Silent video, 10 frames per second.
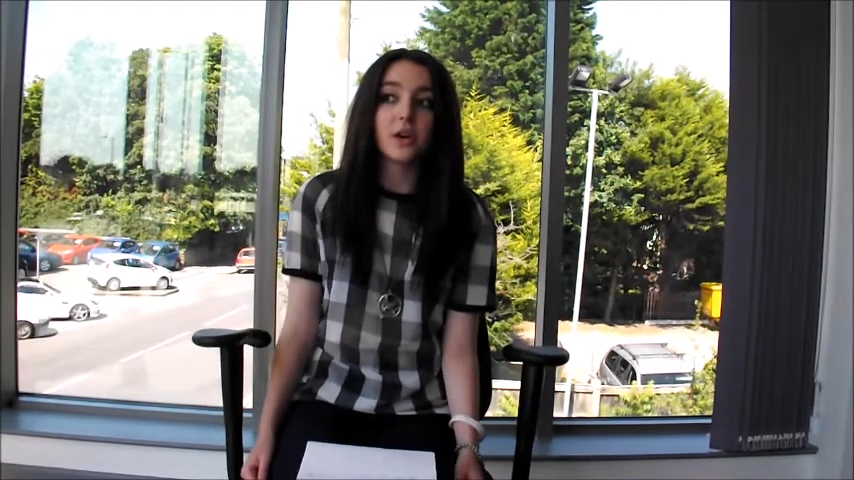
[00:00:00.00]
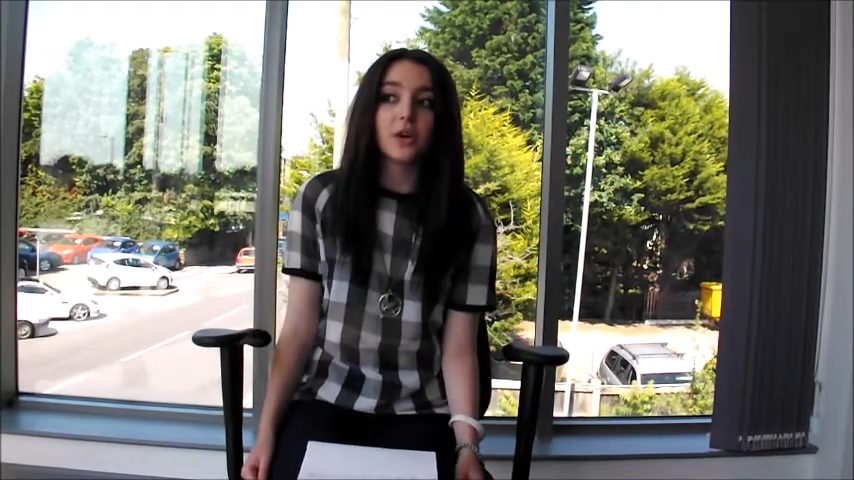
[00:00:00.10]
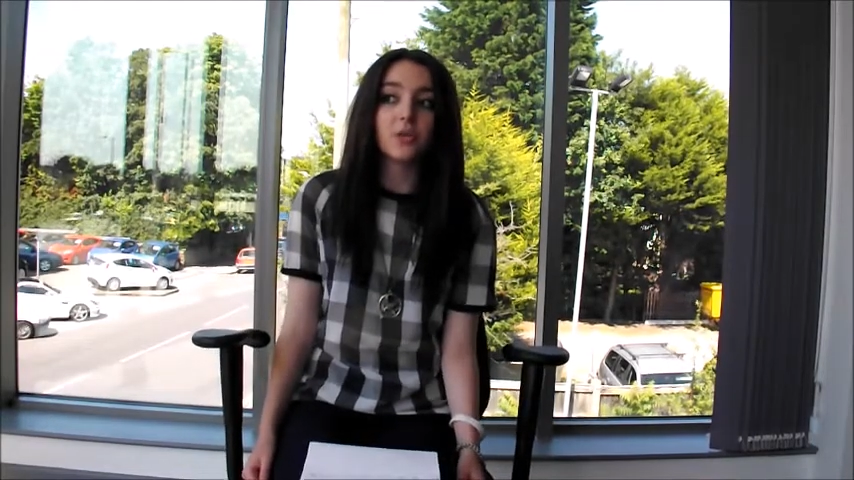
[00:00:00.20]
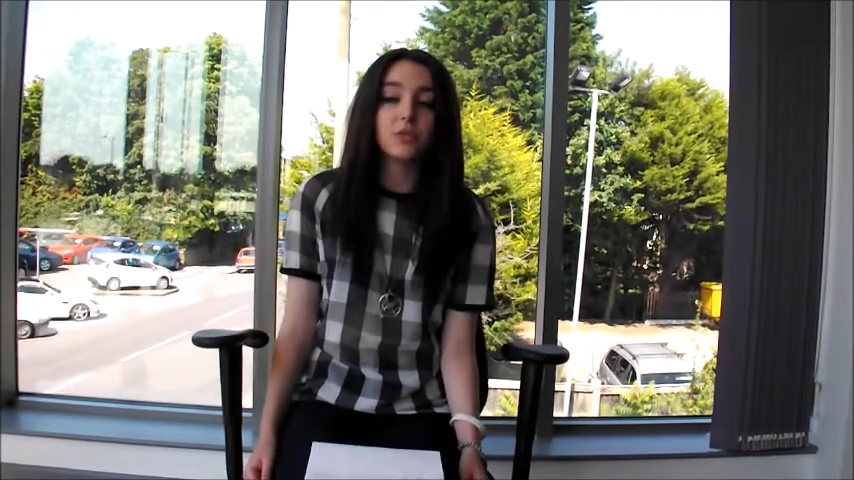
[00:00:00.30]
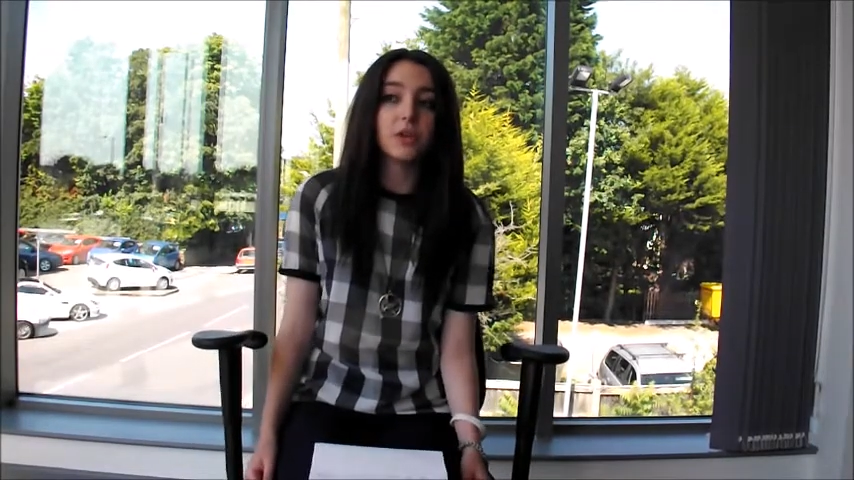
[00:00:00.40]
So,
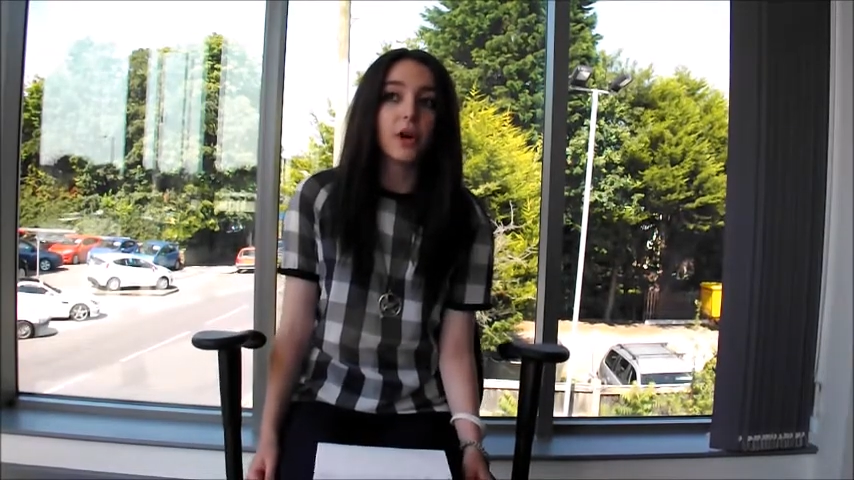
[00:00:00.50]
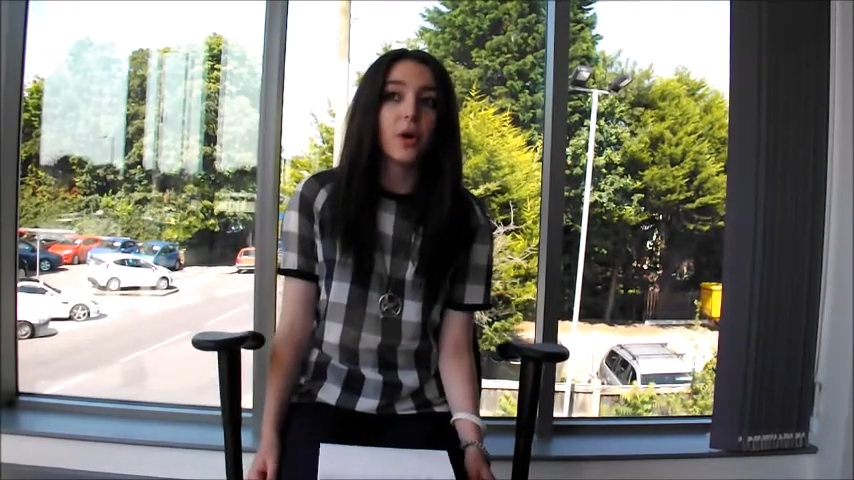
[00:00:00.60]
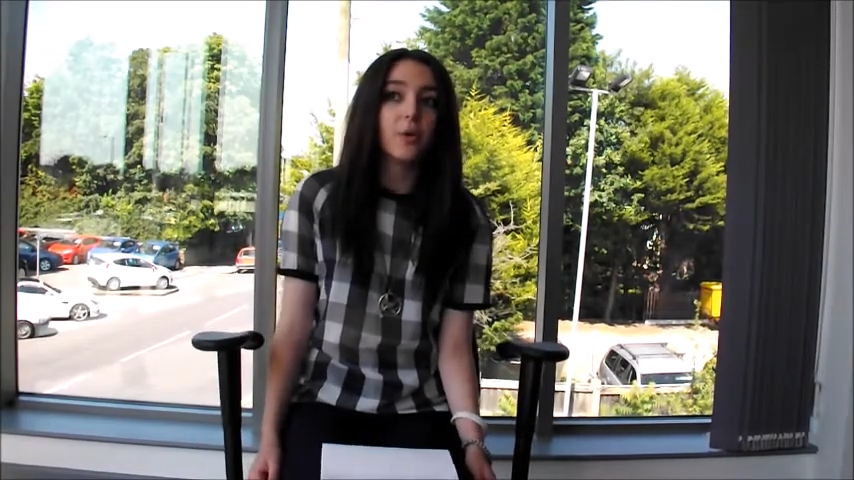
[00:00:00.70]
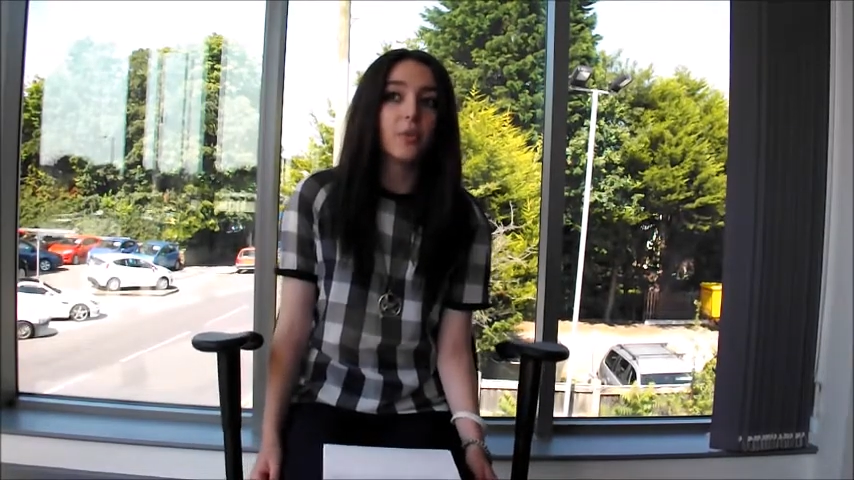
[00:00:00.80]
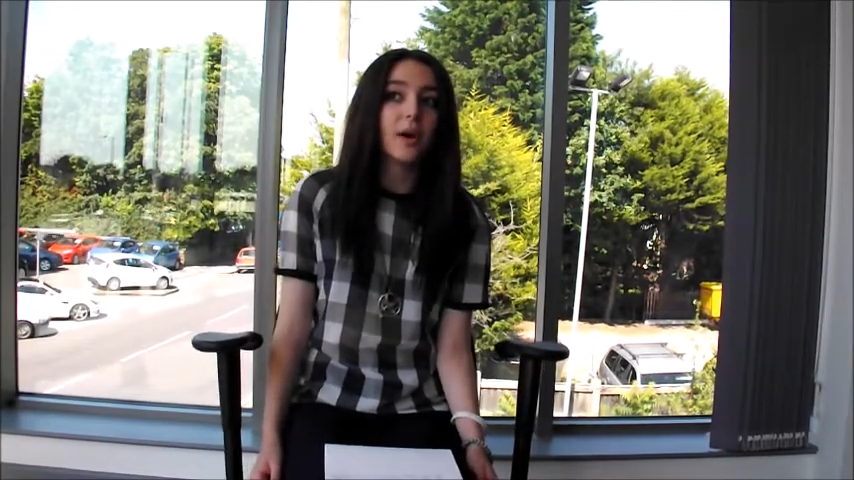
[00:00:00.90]
you know,